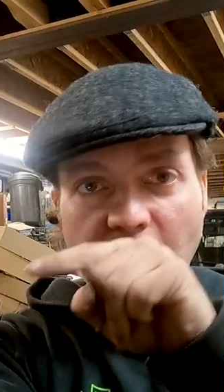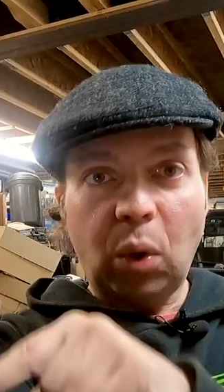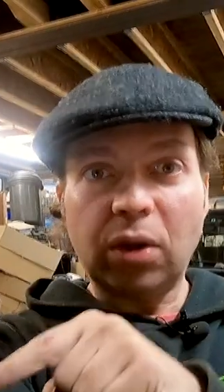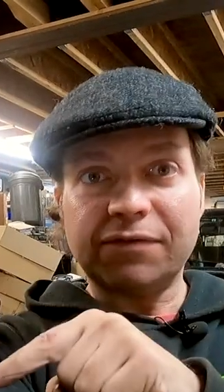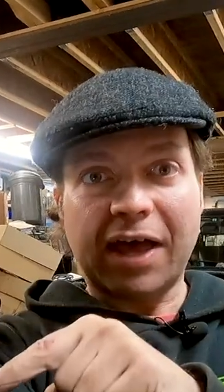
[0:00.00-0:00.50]

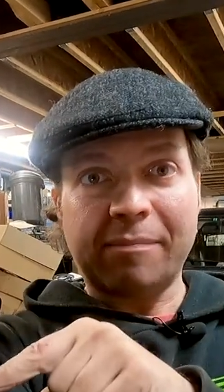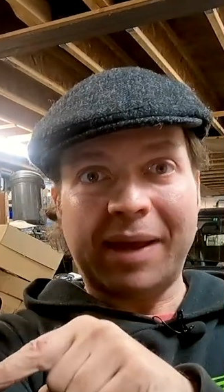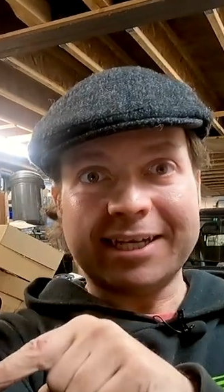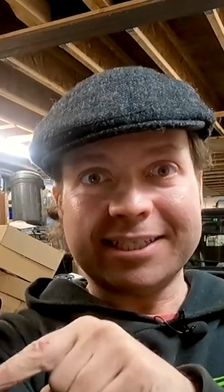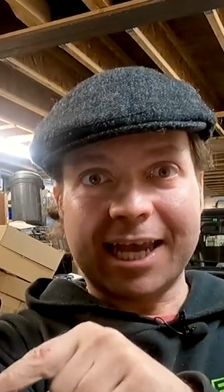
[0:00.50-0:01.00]
all of that
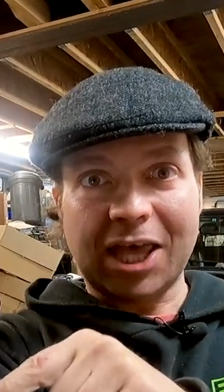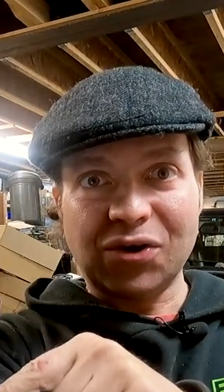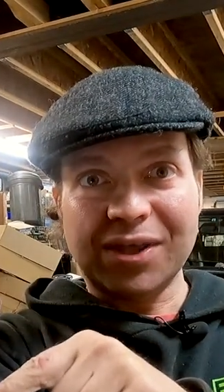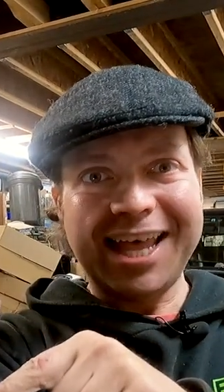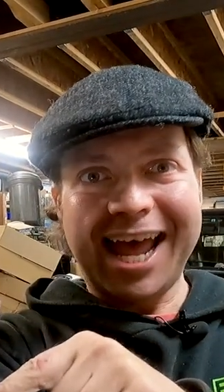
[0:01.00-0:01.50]
back
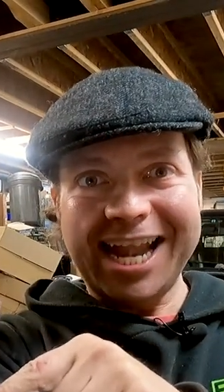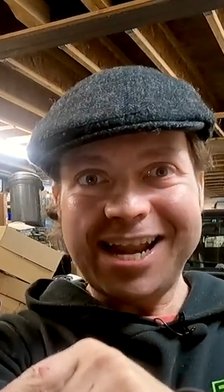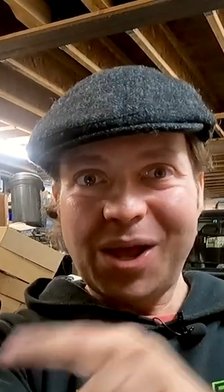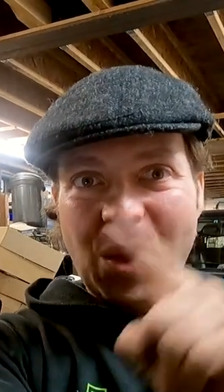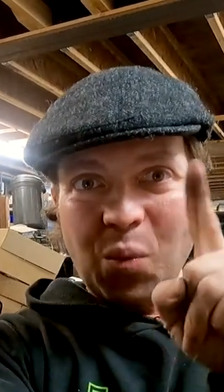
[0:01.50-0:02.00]
together and then
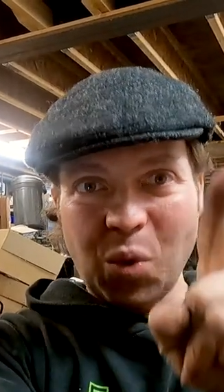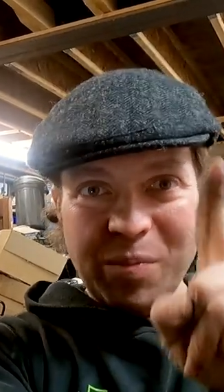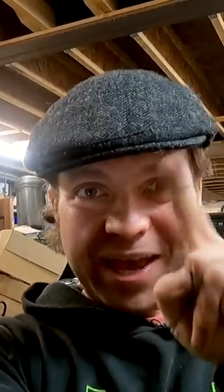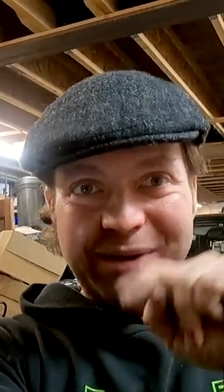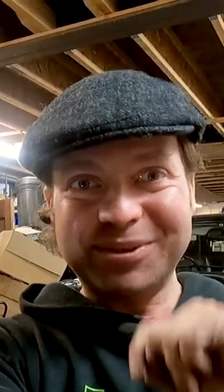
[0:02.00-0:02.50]
we'll
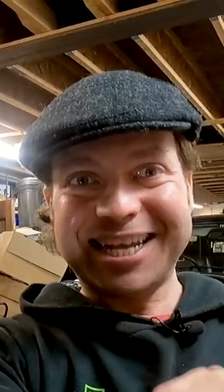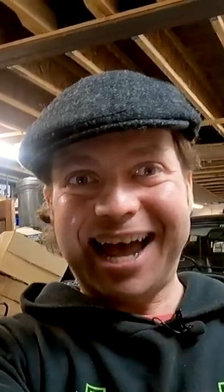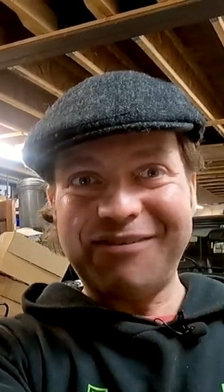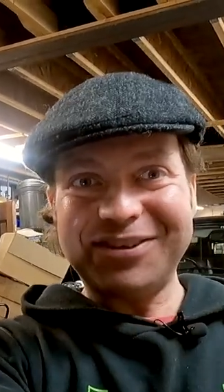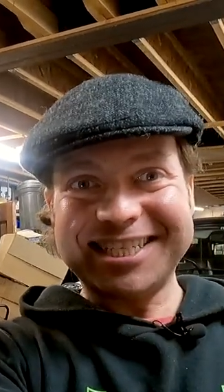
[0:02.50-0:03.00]
be able to
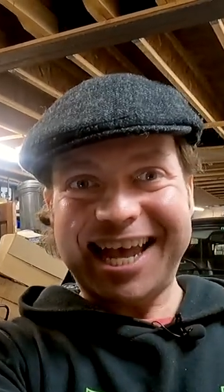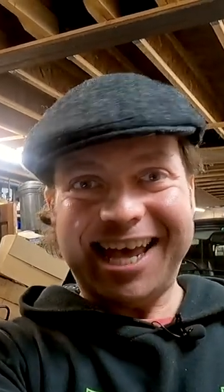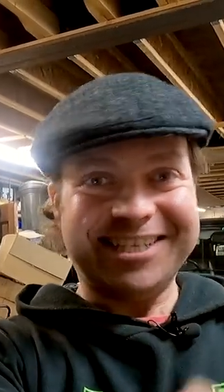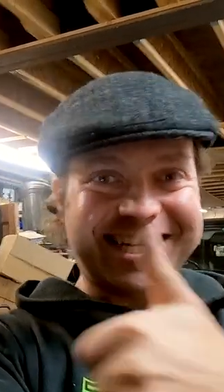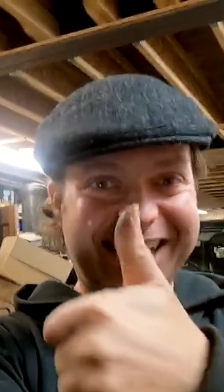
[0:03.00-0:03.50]
have a
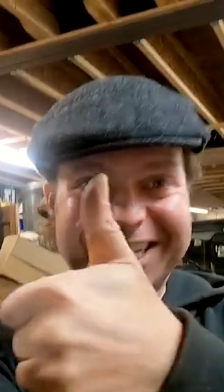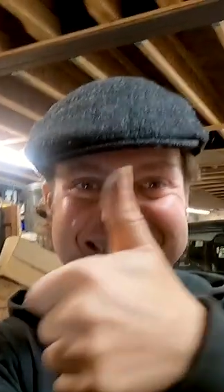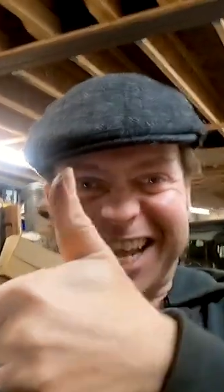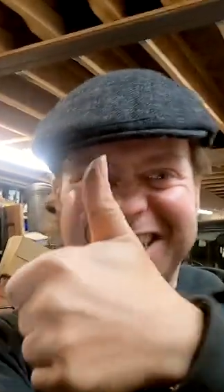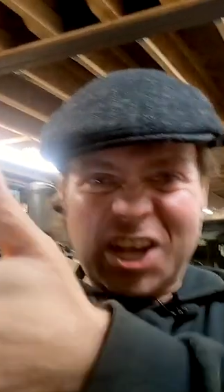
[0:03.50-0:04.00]
test.
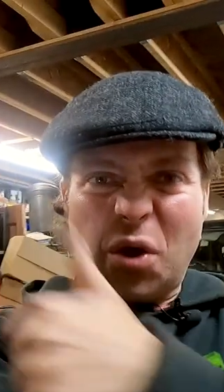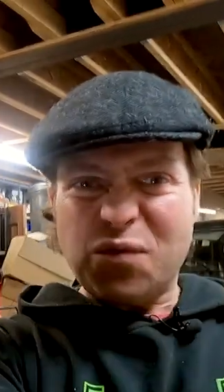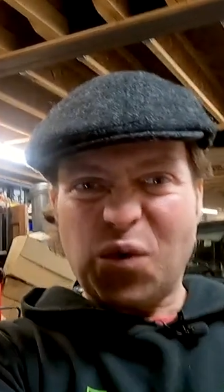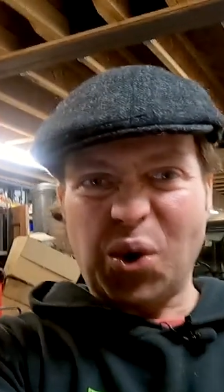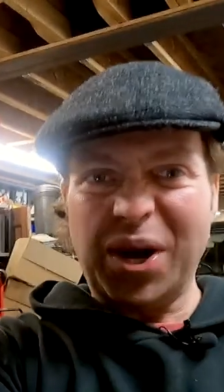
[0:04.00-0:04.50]
Let's go
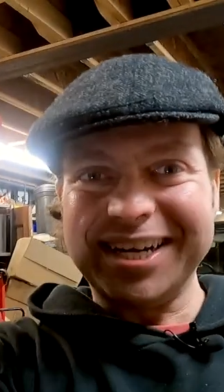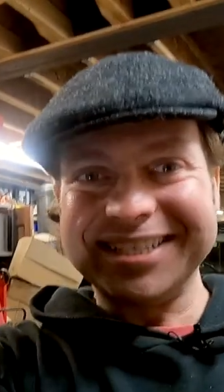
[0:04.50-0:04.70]
for it.